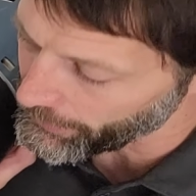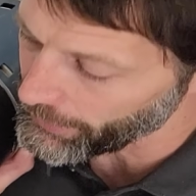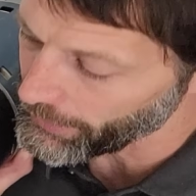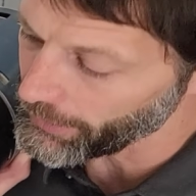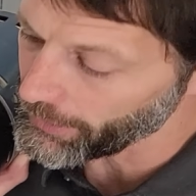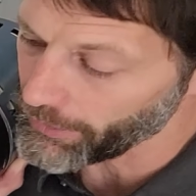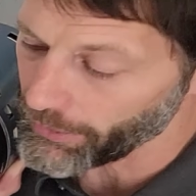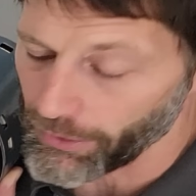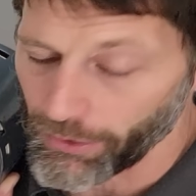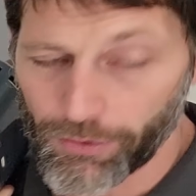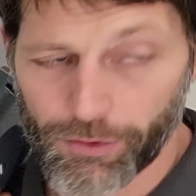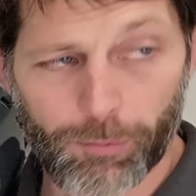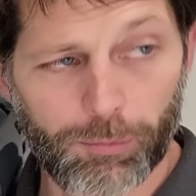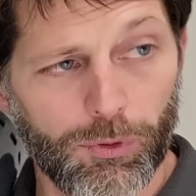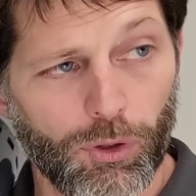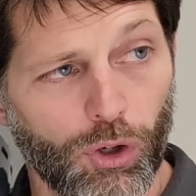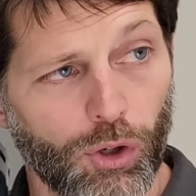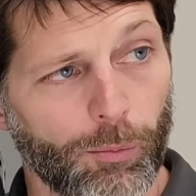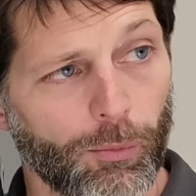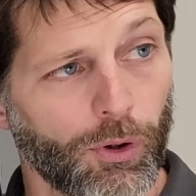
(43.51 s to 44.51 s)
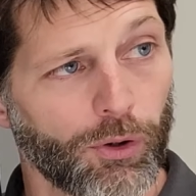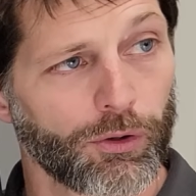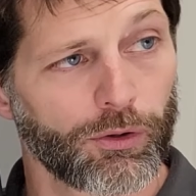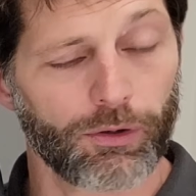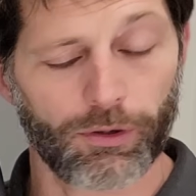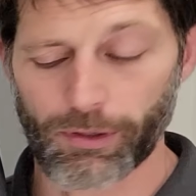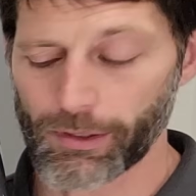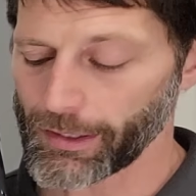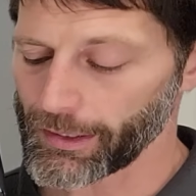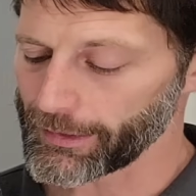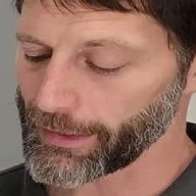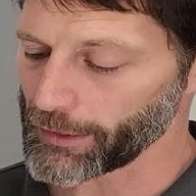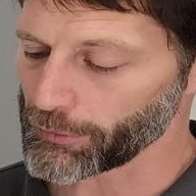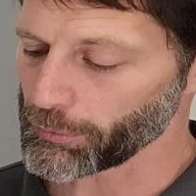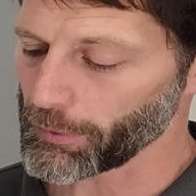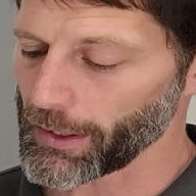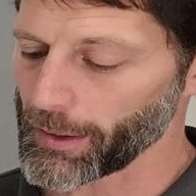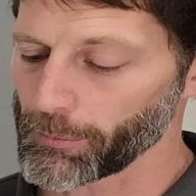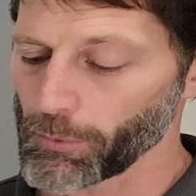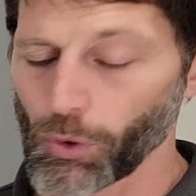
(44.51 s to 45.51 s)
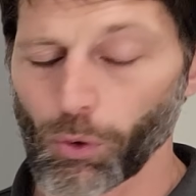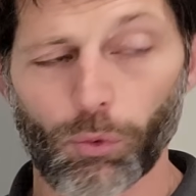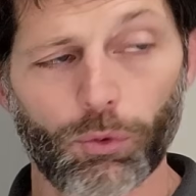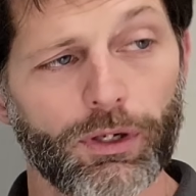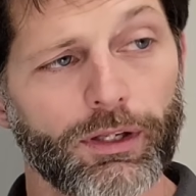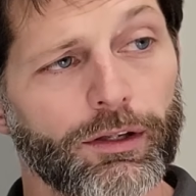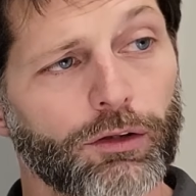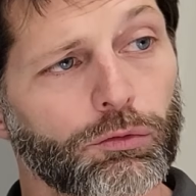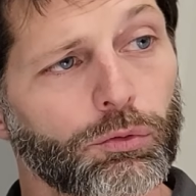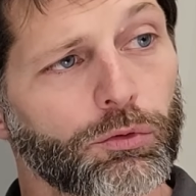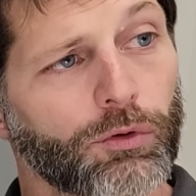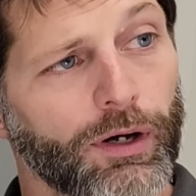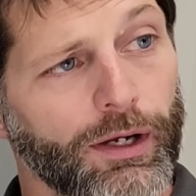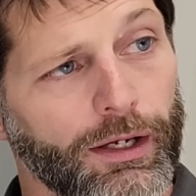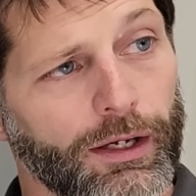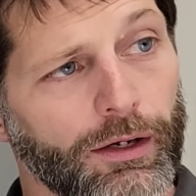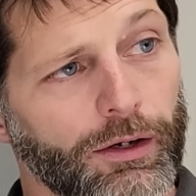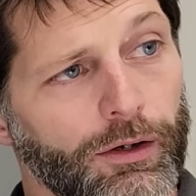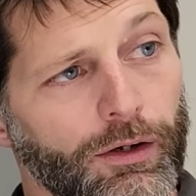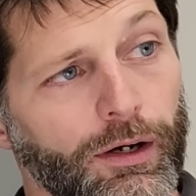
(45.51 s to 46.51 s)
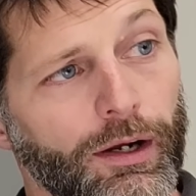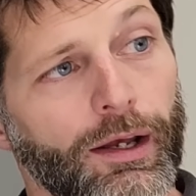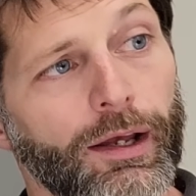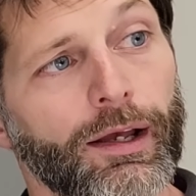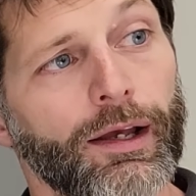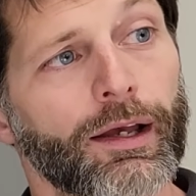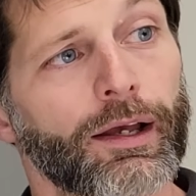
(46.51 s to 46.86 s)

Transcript: the blower motor, and that's why I'm holding this one right here.